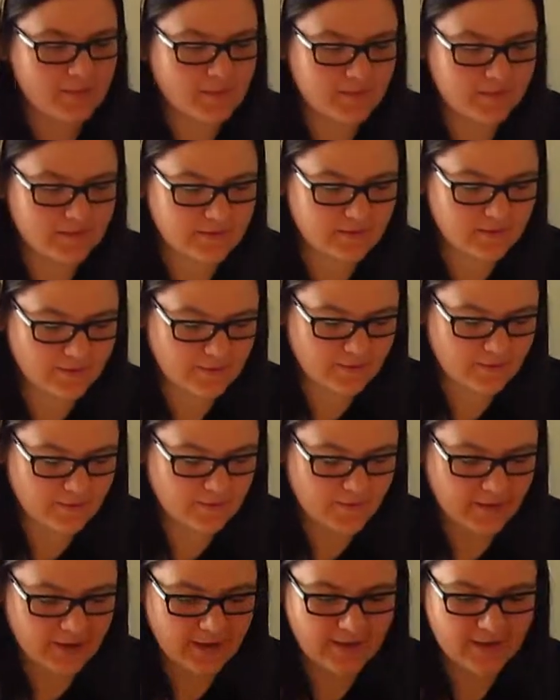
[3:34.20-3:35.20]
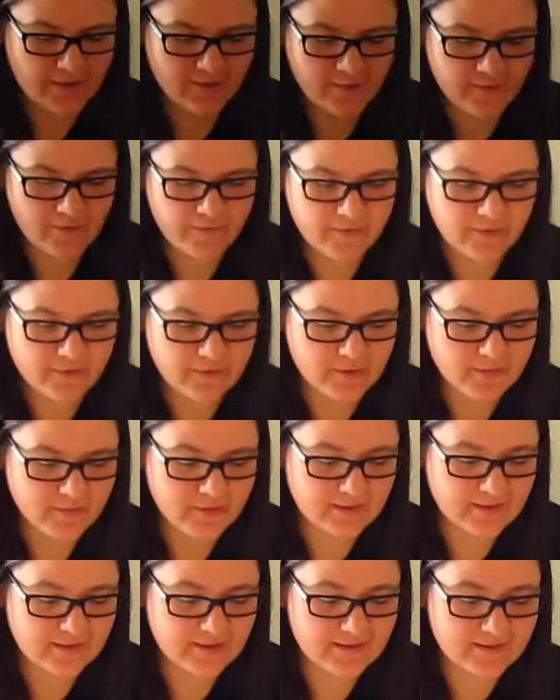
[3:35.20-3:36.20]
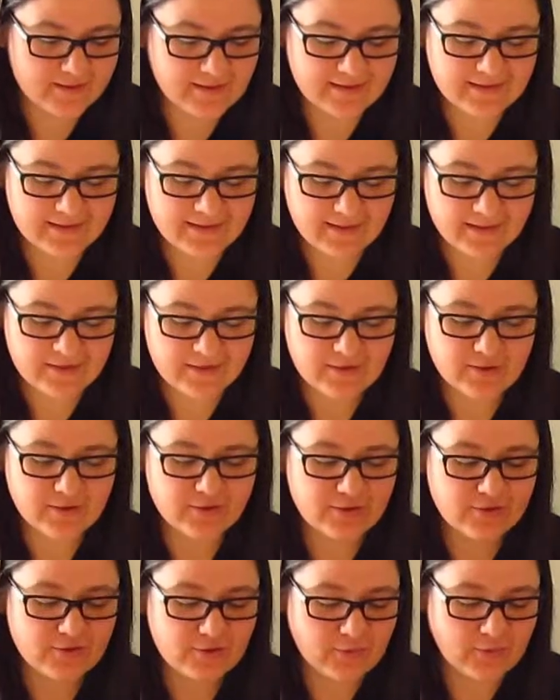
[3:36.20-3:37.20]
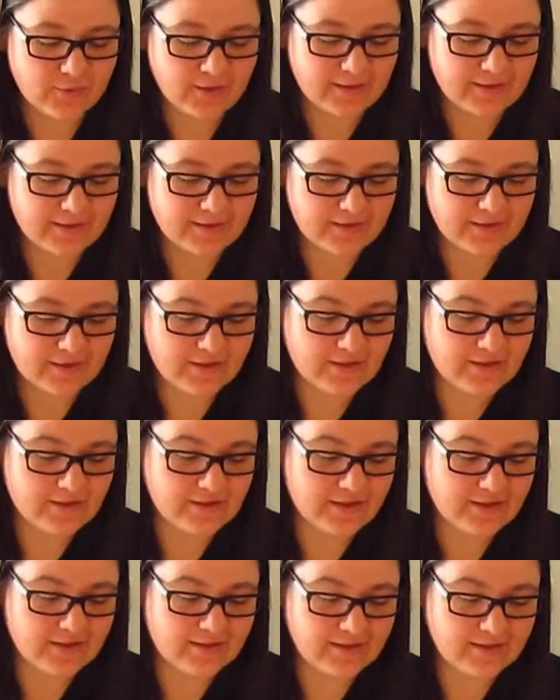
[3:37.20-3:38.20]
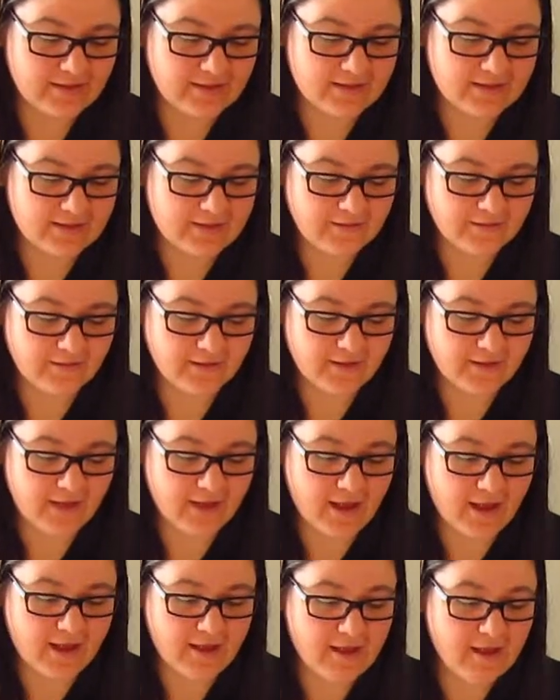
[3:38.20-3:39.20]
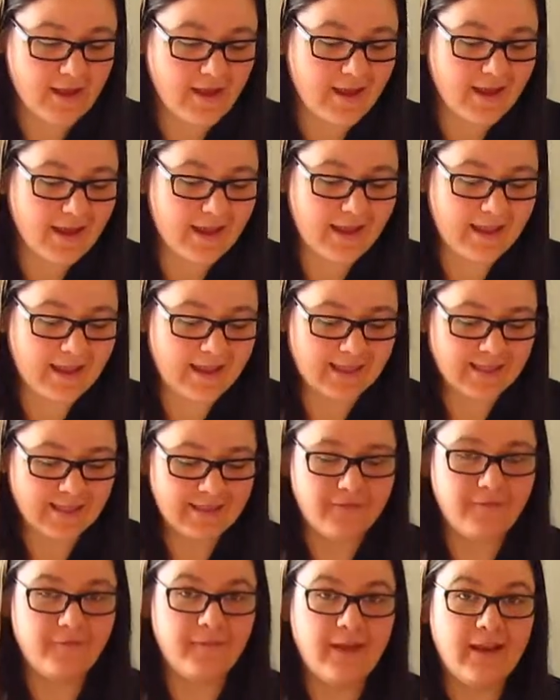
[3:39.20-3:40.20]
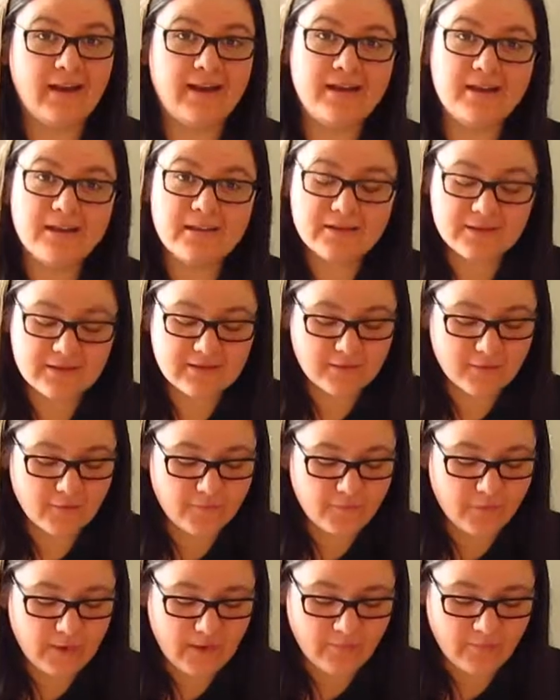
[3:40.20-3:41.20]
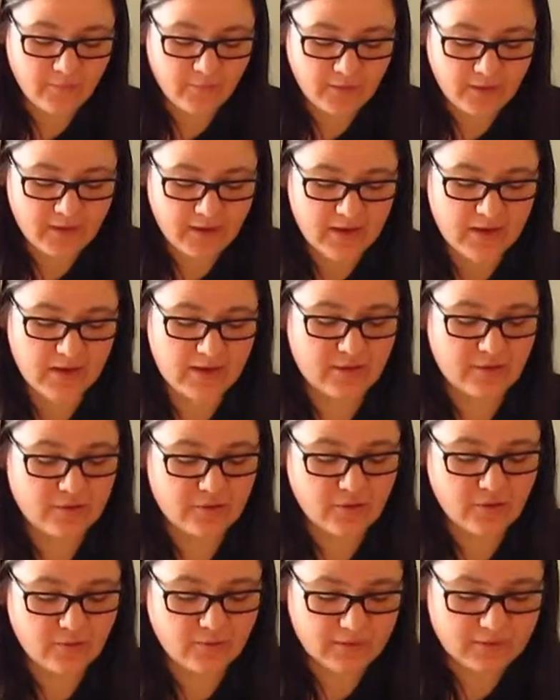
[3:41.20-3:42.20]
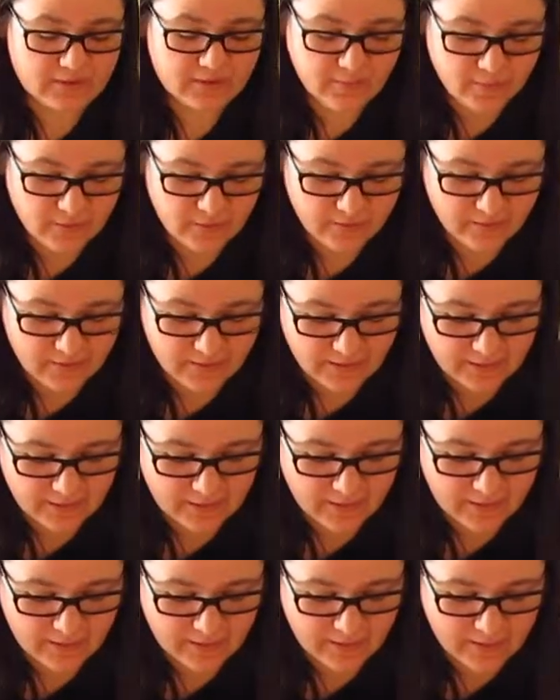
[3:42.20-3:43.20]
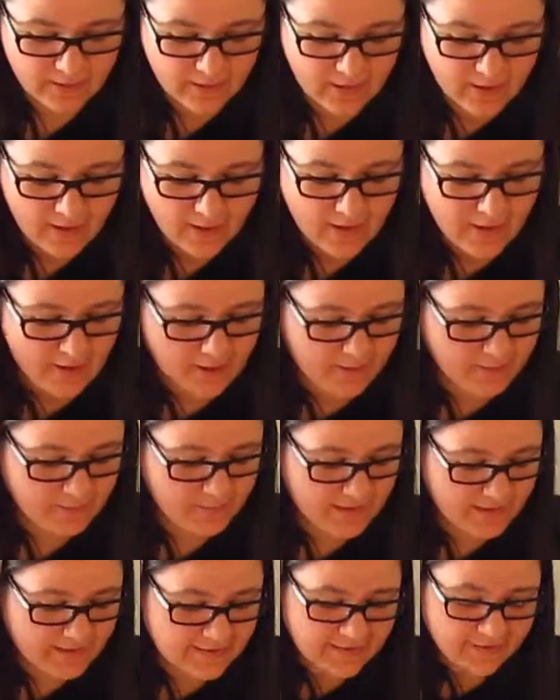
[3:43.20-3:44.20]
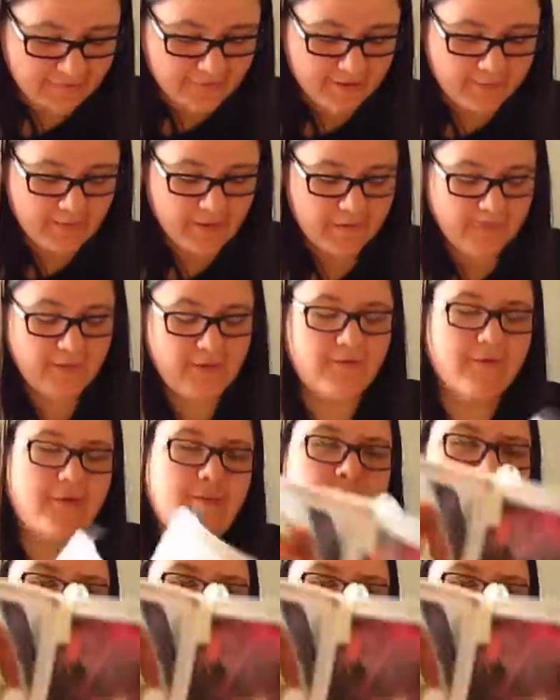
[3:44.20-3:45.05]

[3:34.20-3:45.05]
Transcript: So I don't want to put too much because it does show like the Shinji's and stuff like that in the fan disc. So if you haven't played it, I don't want to spoil anything. But I did find my favorite